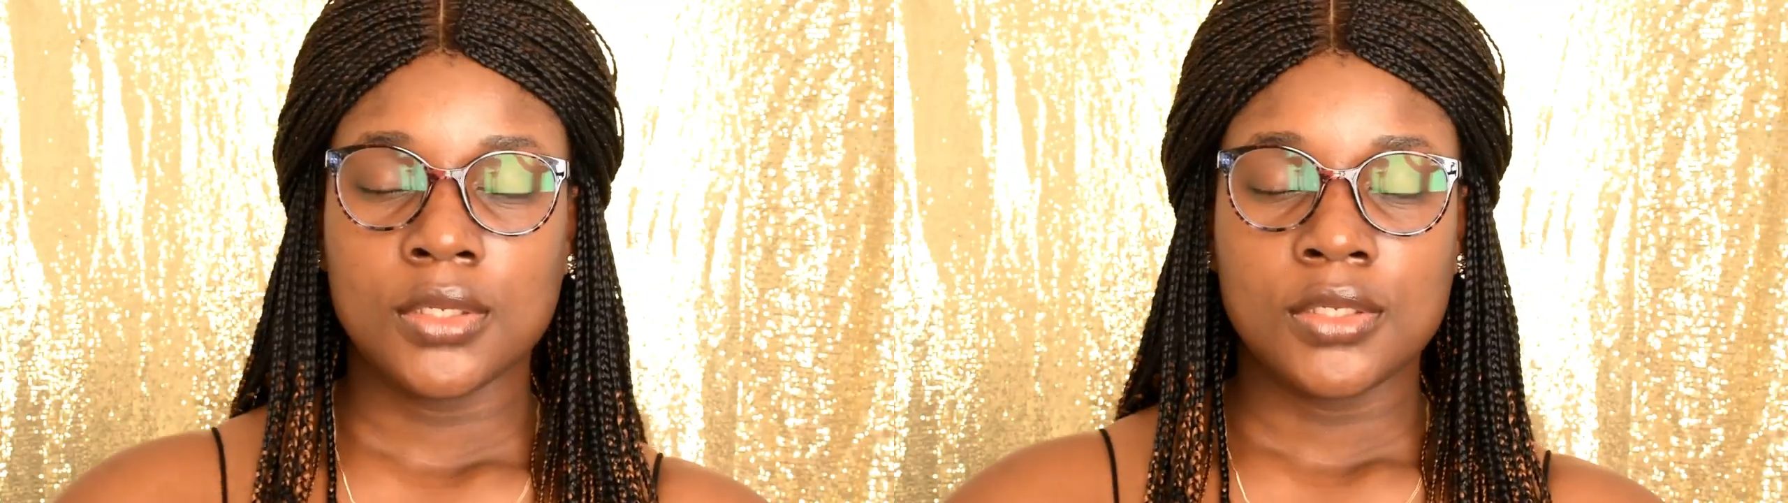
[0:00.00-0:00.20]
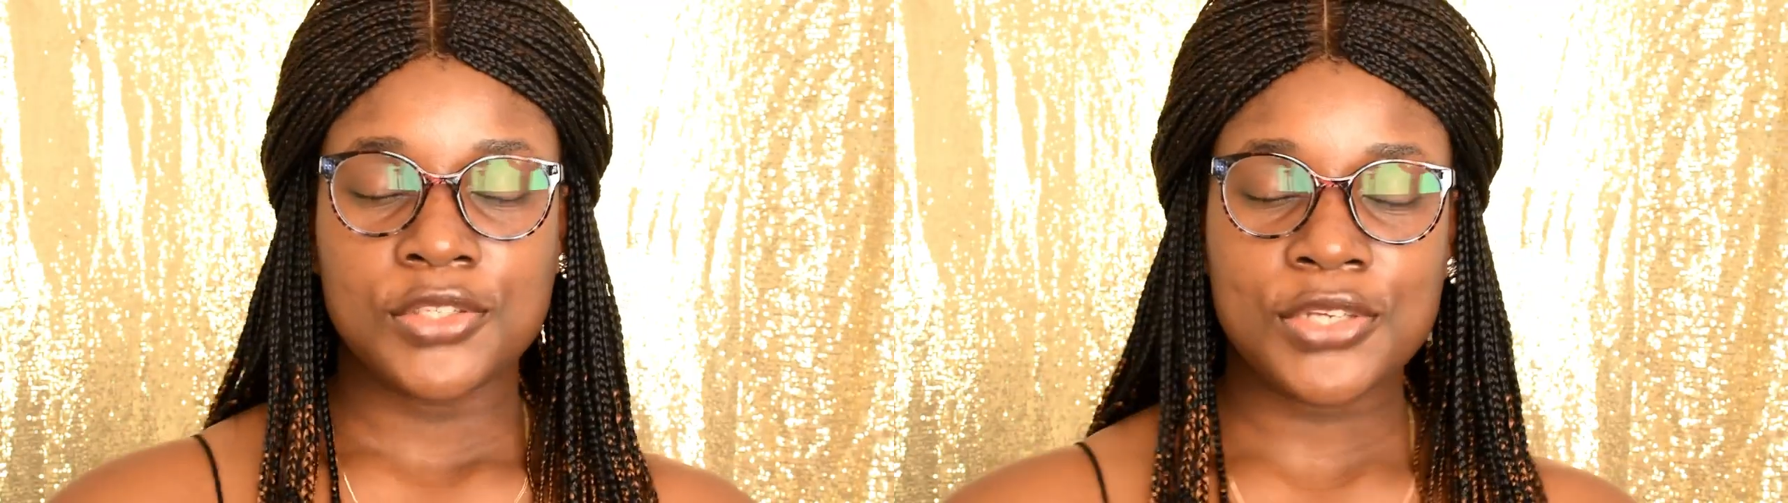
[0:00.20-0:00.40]

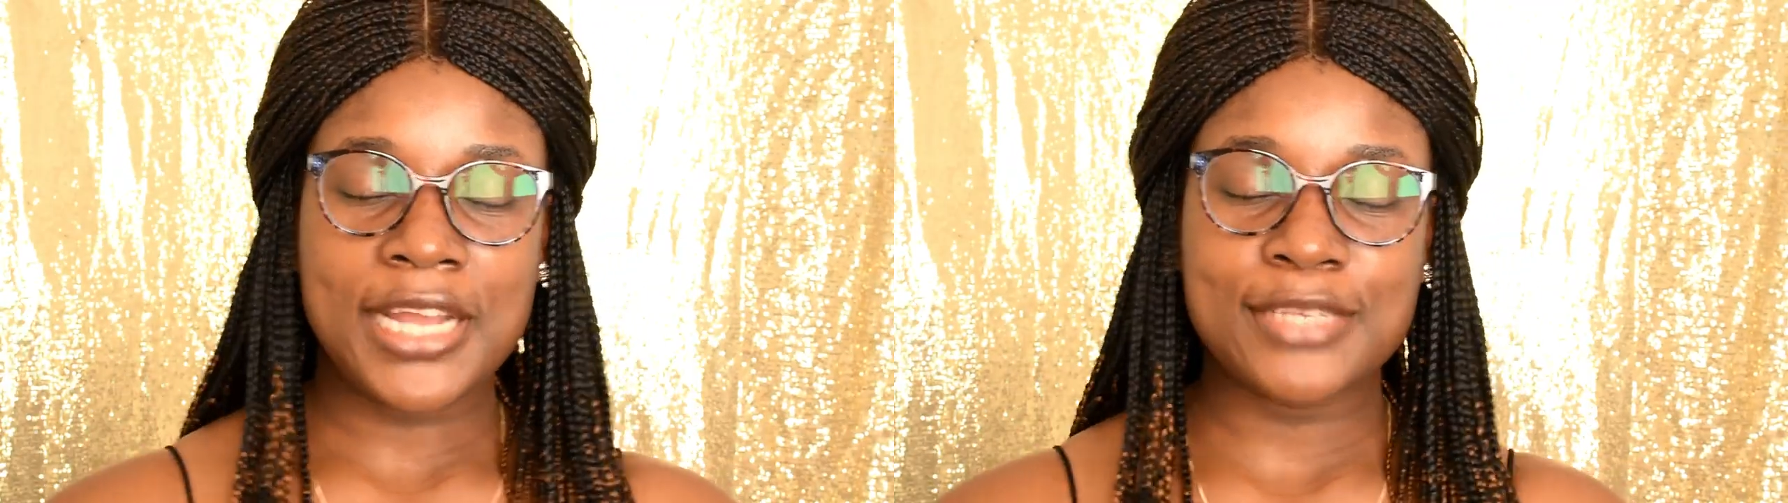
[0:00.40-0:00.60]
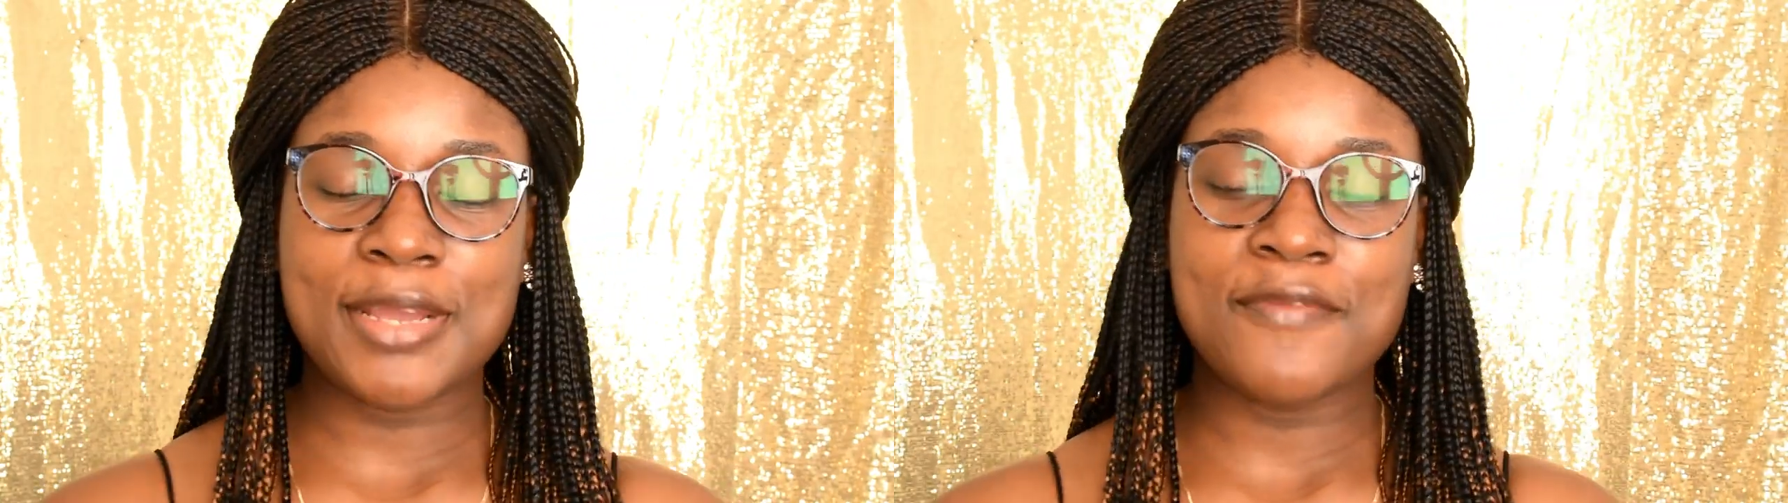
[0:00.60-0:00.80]
So
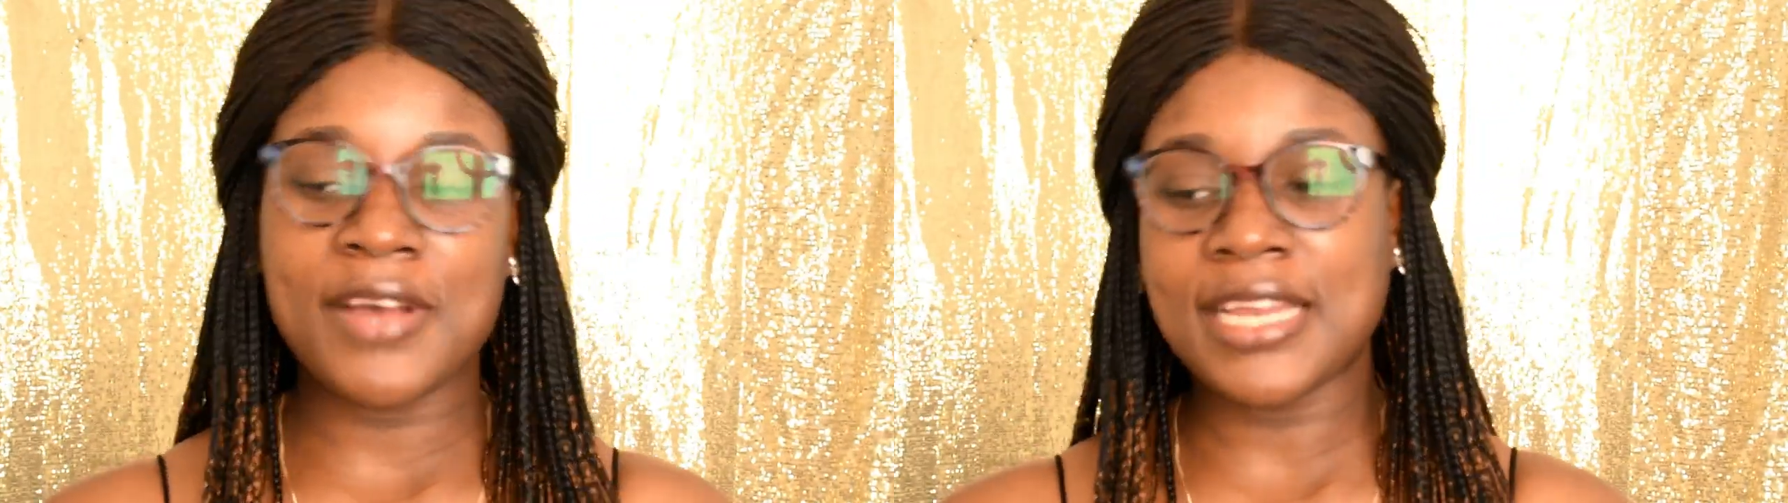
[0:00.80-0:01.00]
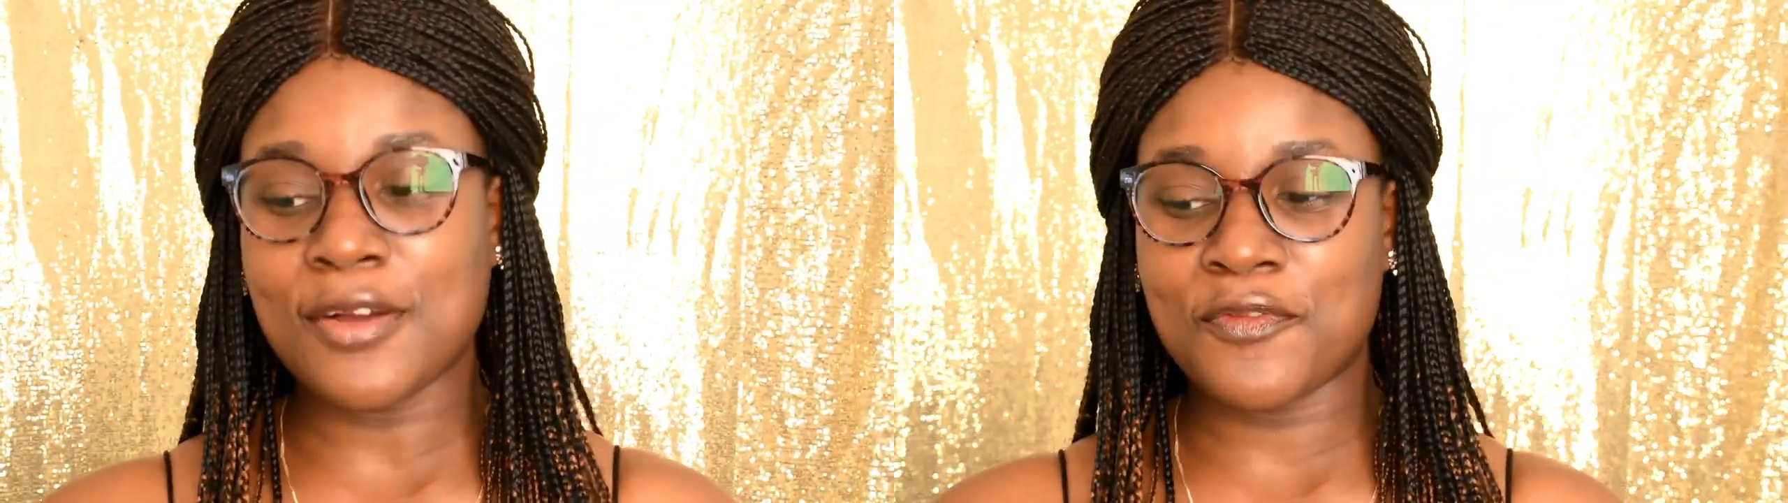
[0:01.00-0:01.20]
guys, my final